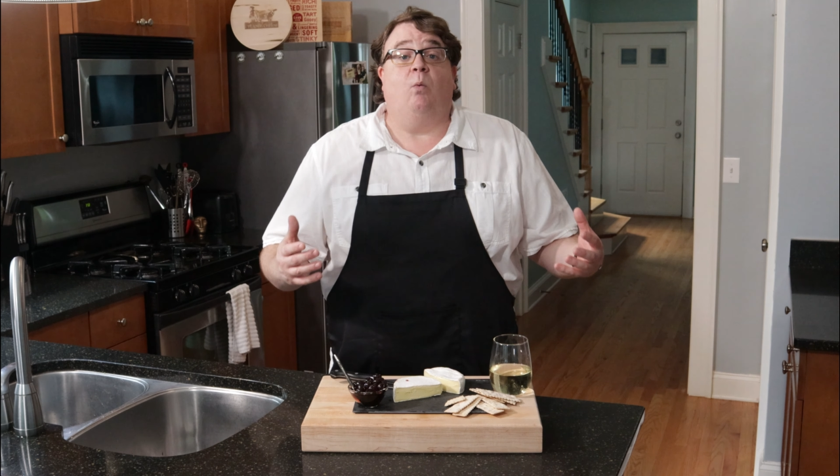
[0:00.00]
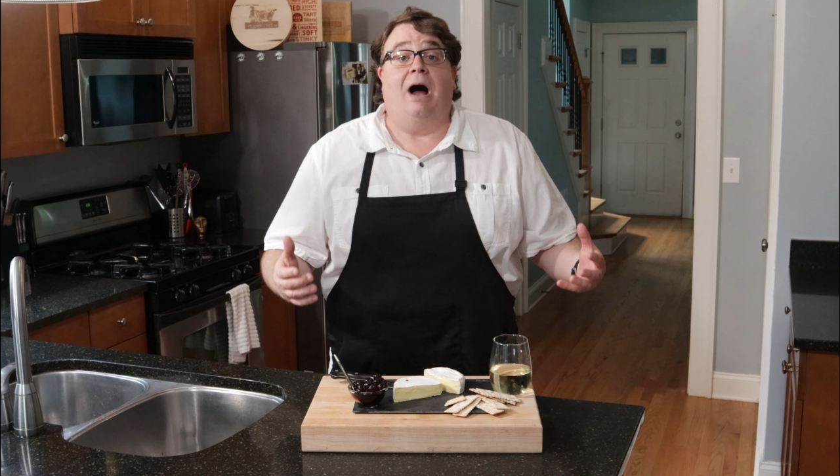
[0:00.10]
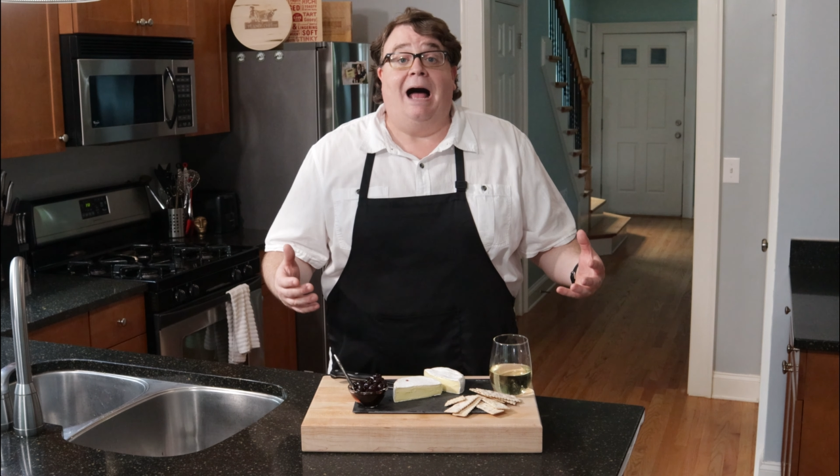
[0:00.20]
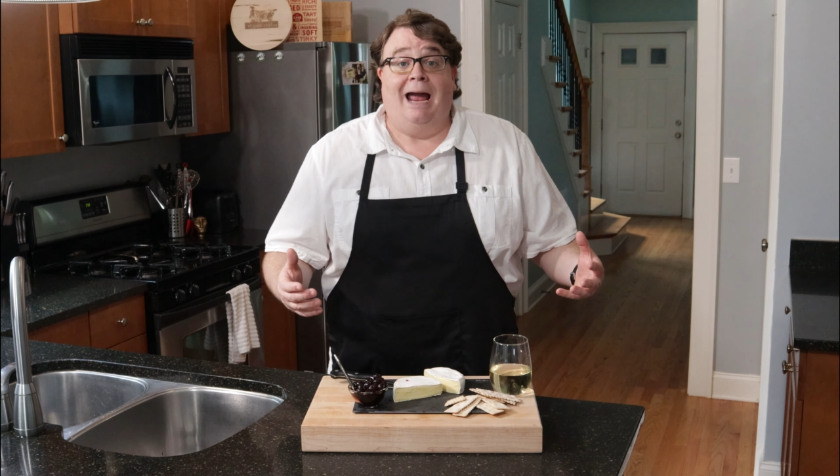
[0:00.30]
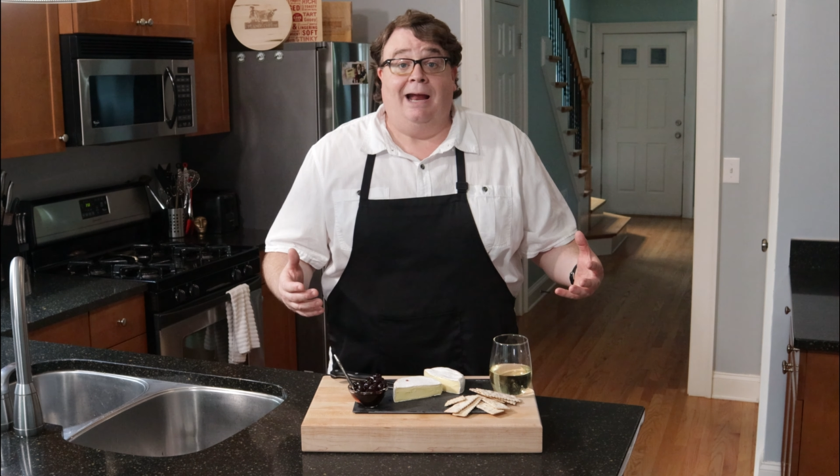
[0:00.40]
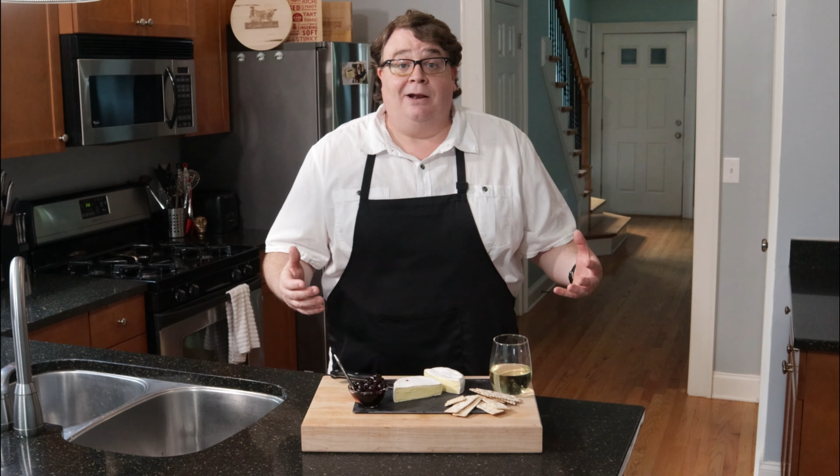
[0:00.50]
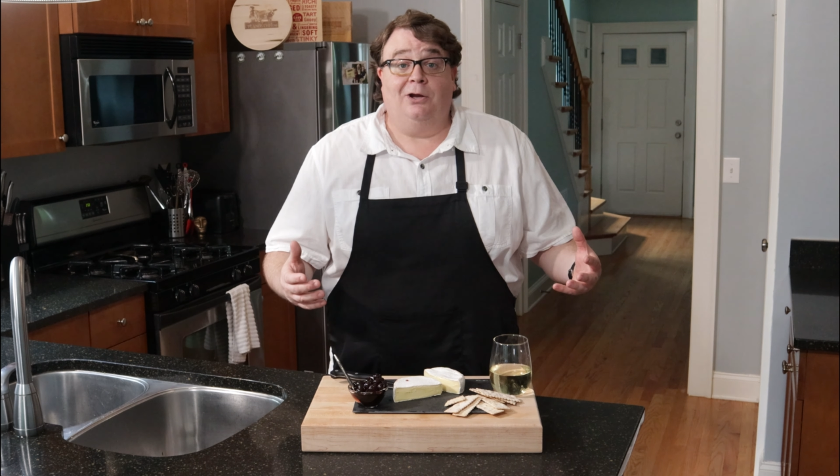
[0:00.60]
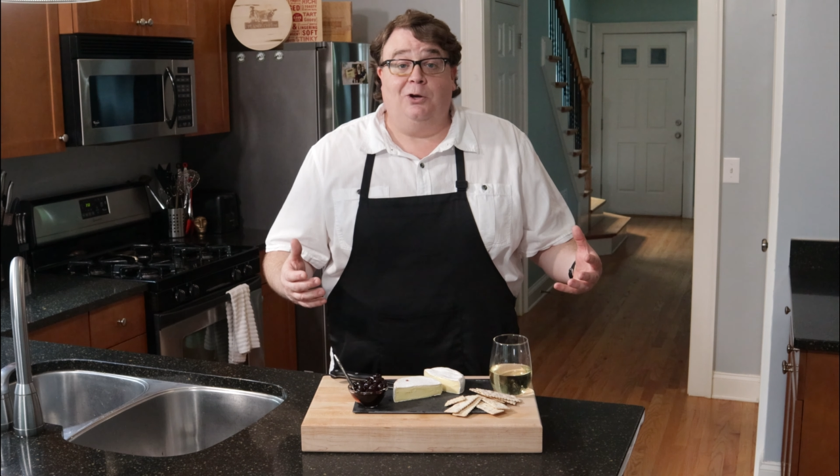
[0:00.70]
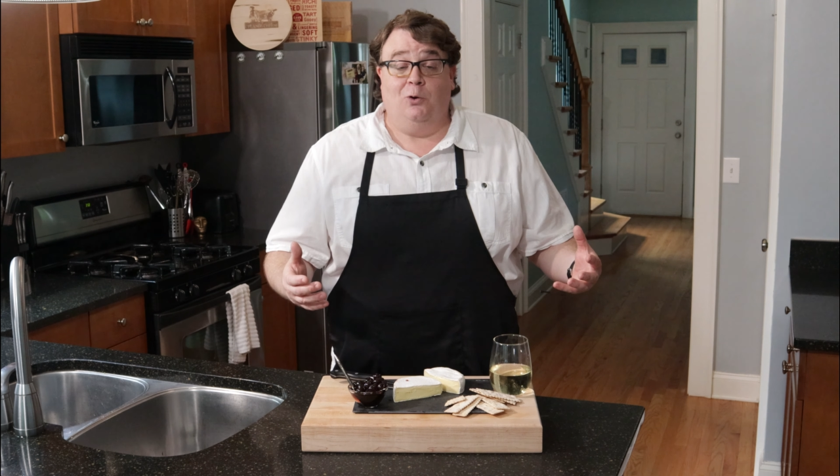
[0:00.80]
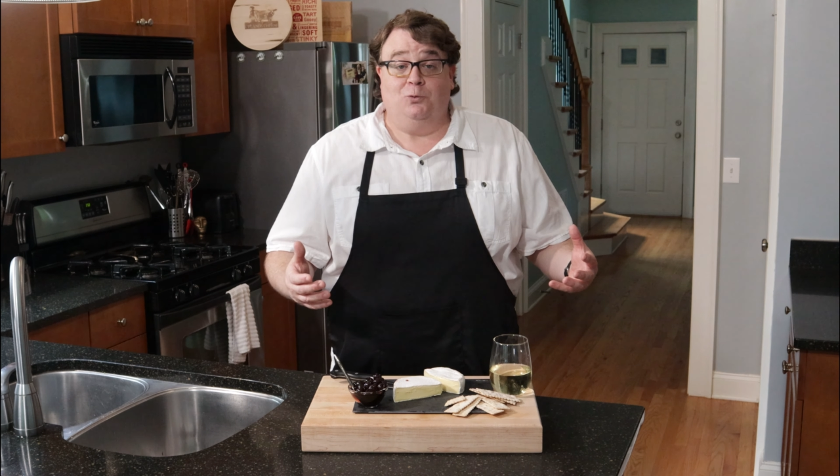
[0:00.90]
wine
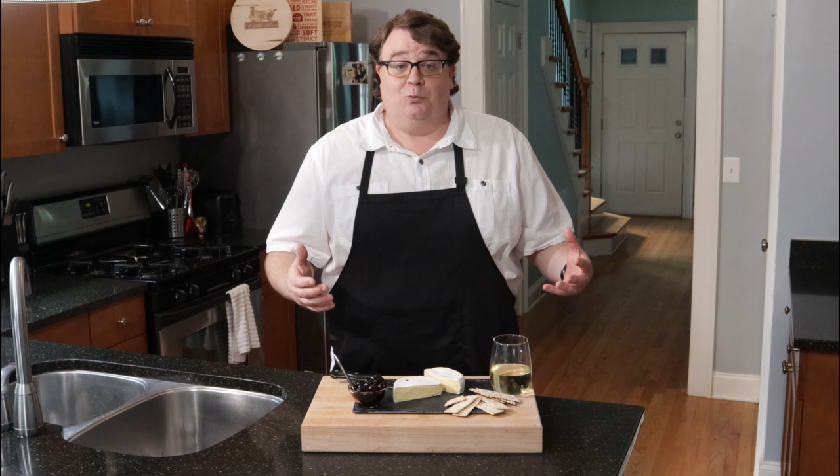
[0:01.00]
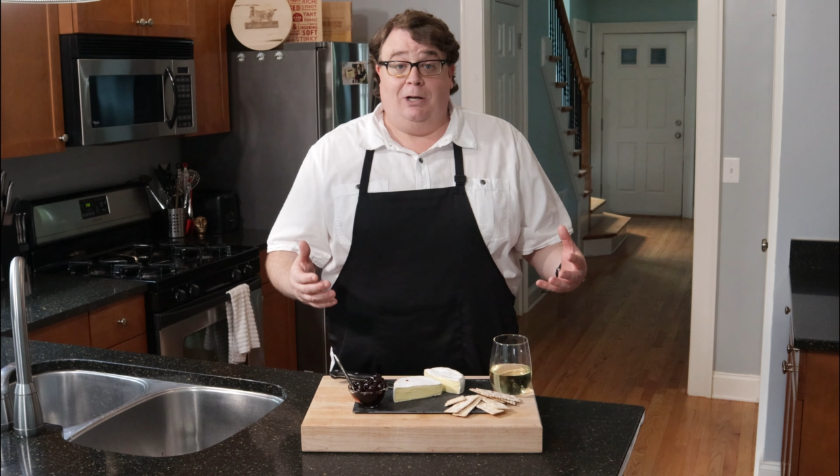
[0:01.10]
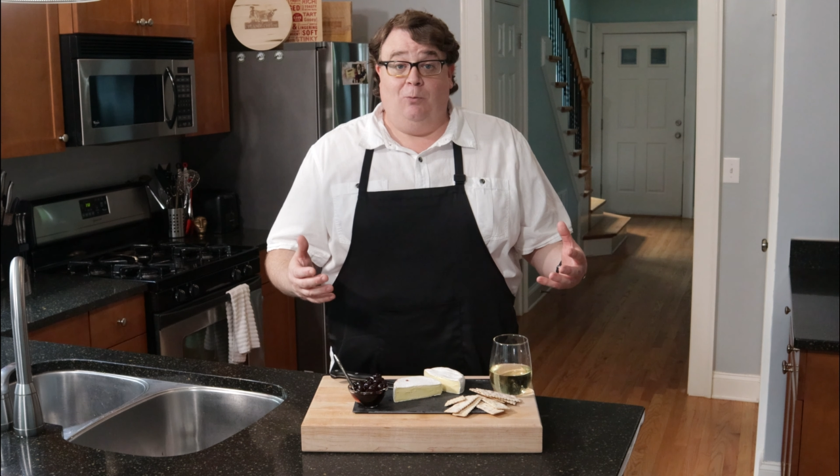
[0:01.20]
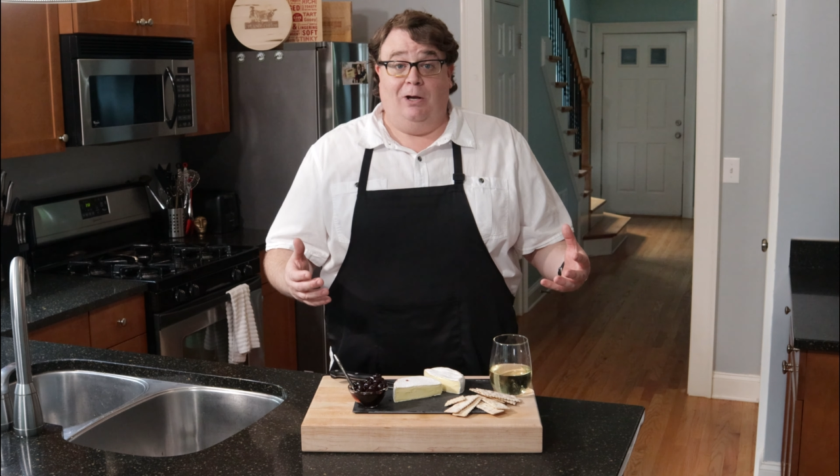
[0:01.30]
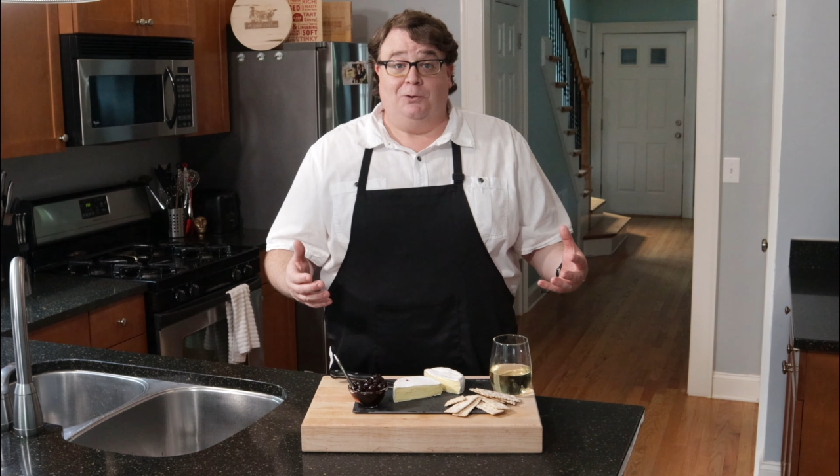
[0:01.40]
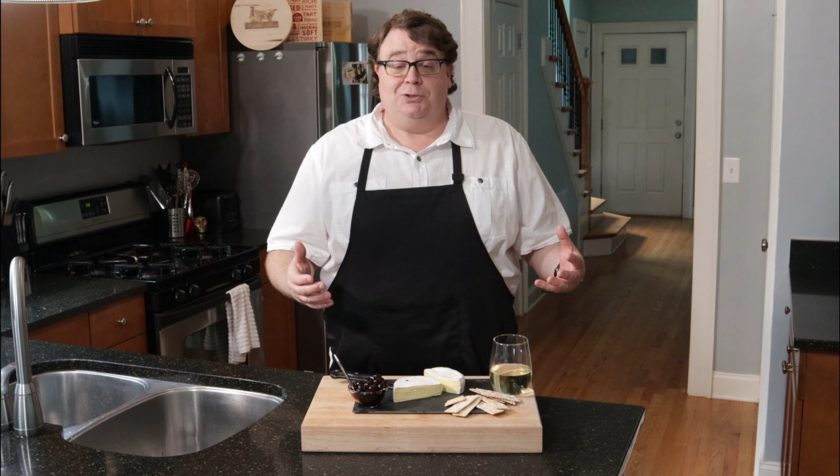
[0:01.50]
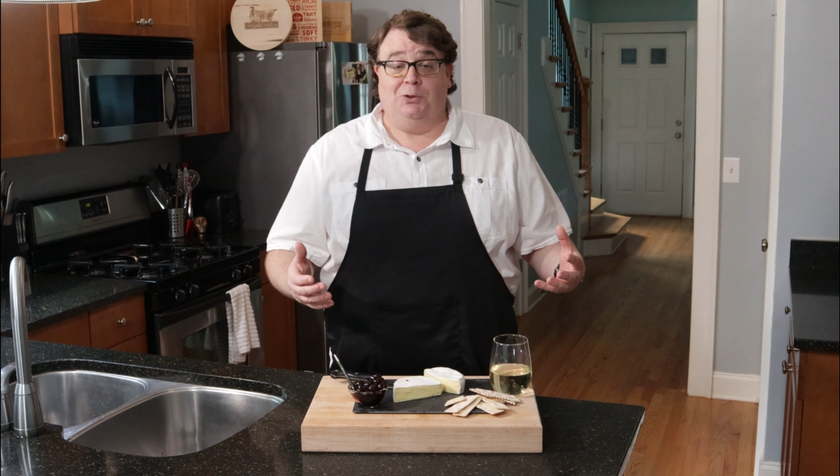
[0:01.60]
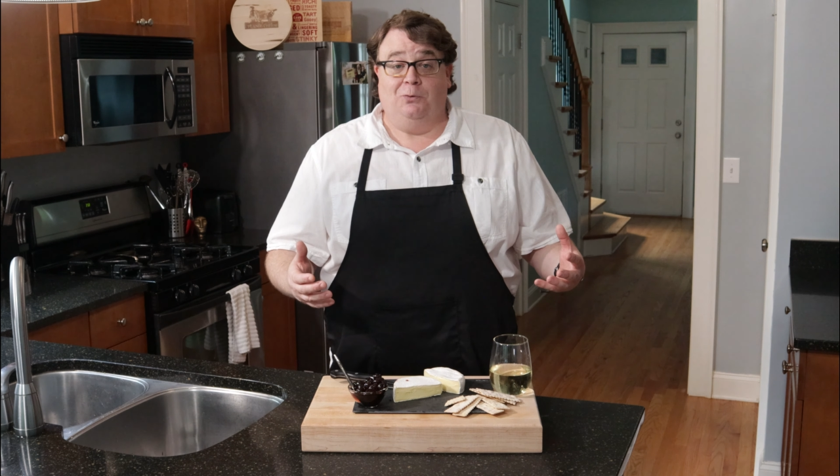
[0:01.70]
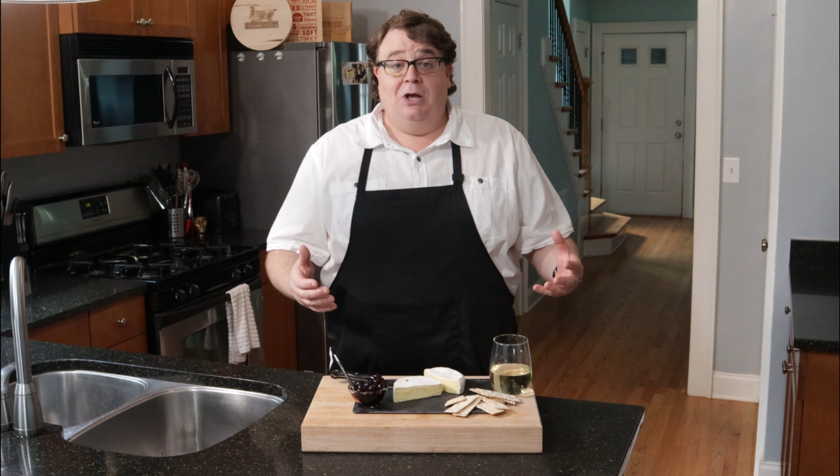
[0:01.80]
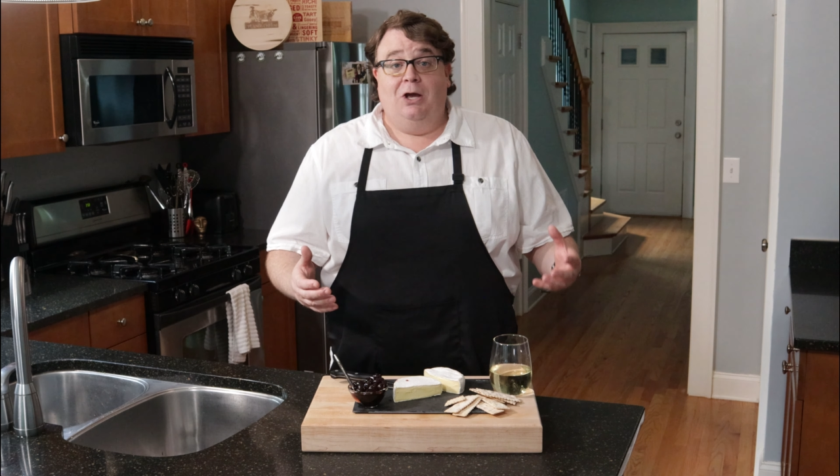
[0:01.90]
goes really well
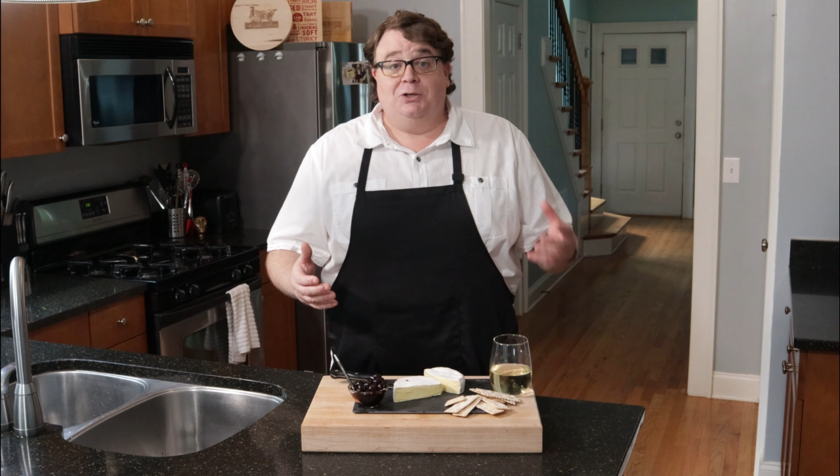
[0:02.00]
too.